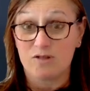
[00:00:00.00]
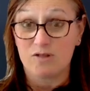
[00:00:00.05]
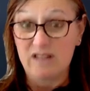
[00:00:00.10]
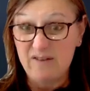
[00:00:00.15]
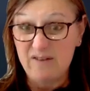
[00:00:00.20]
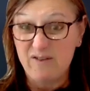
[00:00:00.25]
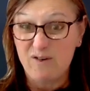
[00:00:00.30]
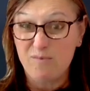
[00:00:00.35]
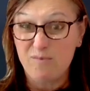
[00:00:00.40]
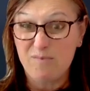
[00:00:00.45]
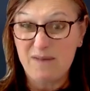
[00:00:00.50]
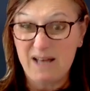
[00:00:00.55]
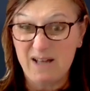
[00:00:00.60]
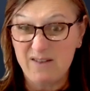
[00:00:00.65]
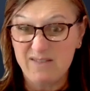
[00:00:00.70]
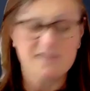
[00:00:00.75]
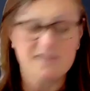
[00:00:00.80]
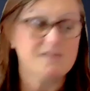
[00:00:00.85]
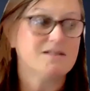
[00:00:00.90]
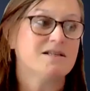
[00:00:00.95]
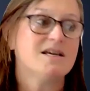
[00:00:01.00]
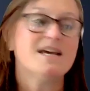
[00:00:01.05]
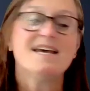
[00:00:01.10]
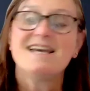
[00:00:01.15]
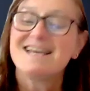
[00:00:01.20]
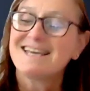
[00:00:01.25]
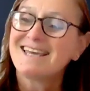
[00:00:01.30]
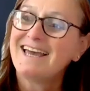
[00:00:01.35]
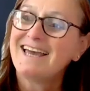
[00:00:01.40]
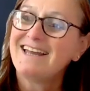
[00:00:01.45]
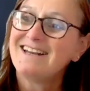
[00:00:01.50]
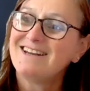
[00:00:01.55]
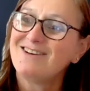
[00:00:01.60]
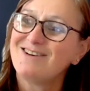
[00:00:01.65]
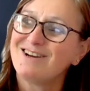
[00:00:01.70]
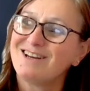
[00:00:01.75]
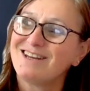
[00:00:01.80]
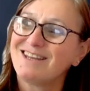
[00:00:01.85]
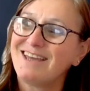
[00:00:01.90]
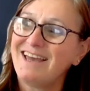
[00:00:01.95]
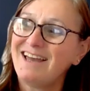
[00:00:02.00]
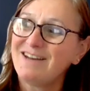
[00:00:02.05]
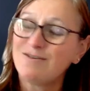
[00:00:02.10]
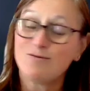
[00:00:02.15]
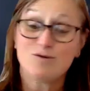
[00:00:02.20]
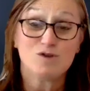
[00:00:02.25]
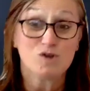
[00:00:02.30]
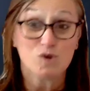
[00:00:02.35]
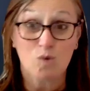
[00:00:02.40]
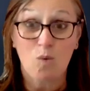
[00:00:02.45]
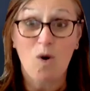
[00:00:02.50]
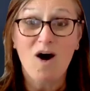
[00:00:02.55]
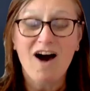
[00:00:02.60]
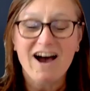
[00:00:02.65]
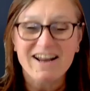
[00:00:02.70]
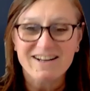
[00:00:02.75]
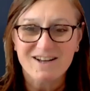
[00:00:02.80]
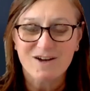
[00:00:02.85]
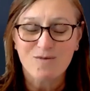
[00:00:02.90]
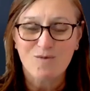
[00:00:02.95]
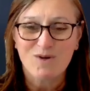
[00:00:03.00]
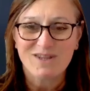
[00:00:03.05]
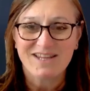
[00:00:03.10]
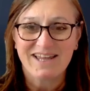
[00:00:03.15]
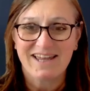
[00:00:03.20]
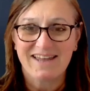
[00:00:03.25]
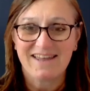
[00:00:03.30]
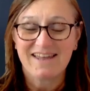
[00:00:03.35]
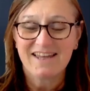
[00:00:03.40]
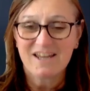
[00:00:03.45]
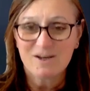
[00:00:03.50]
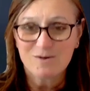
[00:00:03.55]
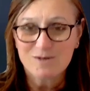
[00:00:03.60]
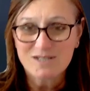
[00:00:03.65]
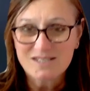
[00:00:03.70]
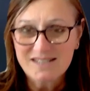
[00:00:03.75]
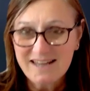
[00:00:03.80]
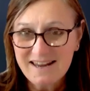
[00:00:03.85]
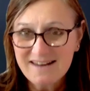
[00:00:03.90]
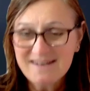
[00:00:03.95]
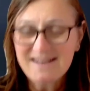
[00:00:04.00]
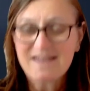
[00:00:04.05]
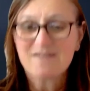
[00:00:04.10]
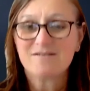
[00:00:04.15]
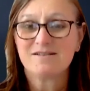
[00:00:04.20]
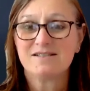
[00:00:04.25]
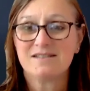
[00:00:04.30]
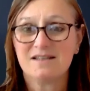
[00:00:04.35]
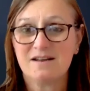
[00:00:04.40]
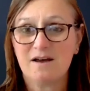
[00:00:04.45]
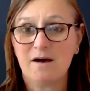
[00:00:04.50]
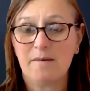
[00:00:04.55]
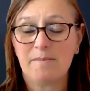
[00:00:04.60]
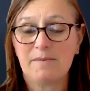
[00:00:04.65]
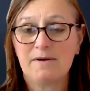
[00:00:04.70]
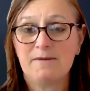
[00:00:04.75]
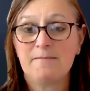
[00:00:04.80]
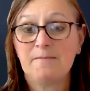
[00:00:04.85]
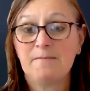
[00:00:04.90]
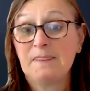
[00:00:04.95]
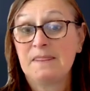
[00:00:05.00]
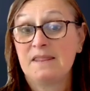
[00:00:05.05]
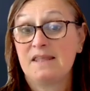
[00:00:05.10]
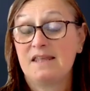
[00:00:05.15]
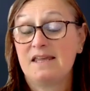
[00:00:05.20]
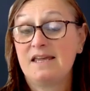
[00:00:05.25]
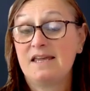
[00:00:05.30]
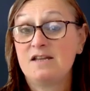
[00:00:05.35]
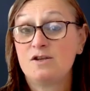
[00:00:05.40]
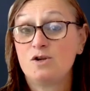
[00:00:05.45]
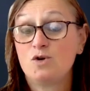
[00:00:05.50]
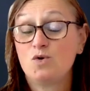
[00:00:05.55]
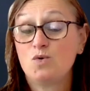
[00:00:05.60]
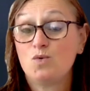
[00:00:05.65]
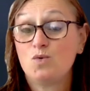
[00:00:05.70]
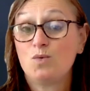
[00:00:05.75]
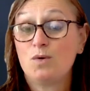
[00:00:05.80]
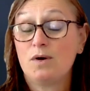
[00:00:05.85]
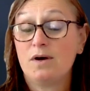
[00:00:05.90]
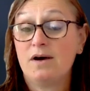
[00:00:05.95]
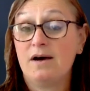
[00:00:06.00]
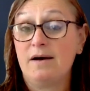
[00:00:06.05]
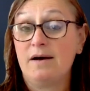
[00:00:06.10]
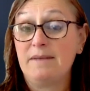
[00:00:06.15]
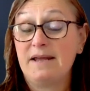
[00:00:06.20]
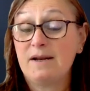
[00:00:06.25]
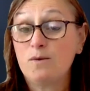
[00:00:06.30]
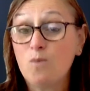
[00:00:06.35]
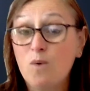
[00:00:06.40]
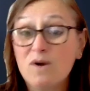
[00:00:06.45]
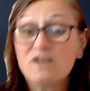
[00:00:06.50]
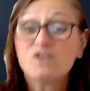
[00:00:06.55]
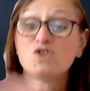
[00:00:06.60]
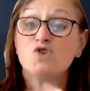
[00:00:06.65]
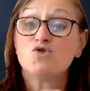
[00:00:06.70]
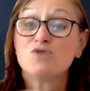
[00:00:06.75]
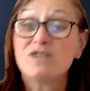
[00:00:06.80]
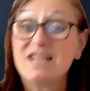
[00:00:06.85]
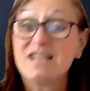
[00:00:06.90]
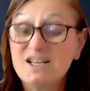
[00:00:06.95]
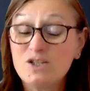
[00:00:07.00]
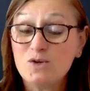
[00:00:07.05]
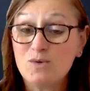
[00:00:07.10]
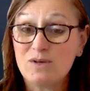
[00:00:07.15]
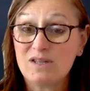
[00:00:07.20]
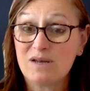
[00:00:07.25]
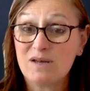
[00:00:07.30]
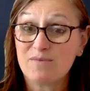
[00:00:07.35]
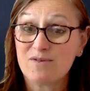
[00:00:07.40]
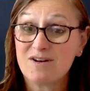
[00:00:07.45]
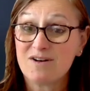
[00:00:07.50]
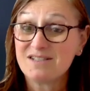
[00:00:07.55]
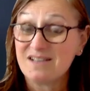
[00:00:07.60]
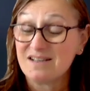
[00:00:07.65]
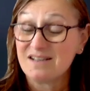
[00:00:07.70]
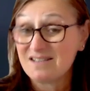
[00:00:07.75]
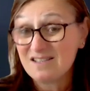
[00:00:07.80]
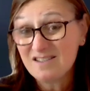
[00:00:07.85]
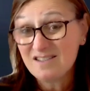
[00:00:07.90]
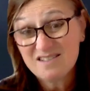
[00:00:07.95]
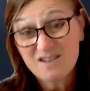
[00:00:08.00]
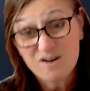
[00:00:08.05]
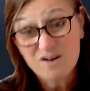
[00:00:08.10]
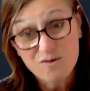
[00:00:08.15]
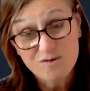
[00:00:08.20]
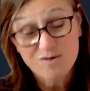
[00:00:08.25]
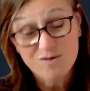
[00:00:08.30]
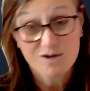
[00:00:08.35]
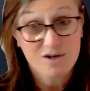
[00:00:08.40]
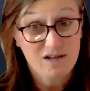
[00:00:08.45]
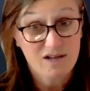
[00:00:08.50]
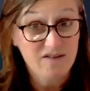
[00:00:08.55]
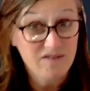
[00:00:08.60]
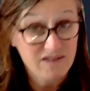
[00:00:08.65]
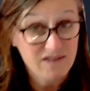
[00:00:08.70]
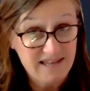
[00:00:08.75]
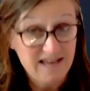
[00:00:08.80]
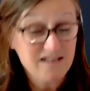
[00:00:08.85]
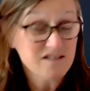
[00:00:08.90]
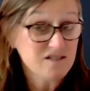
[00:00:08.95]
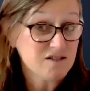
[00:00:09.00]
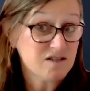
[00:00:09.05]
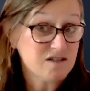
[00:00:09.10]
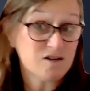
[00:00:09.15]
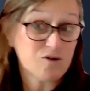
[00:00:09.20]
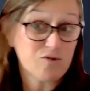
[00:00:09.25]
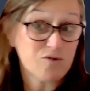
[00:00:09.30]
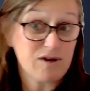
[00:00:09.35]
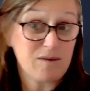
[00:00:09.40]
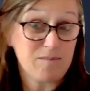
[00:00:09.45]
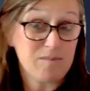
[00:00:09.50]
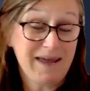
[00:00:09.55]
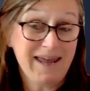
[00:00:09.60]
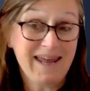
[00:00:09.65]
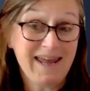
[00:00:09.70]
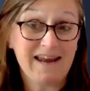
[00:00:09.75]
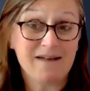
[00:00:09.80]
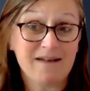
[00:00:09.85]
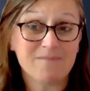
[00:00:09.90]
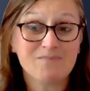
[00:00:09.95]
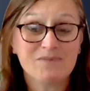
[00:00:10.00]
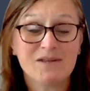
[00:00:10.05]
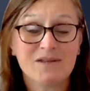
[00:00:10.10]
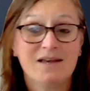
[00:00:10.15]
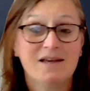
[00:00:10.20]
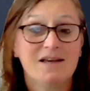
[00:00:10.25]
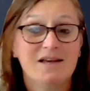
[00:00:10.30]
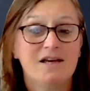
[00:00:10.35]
your level pelvis? Can you squat on one leg? Can you stand down and sit up? Can you and what does your knee do in that process? And does it create pain?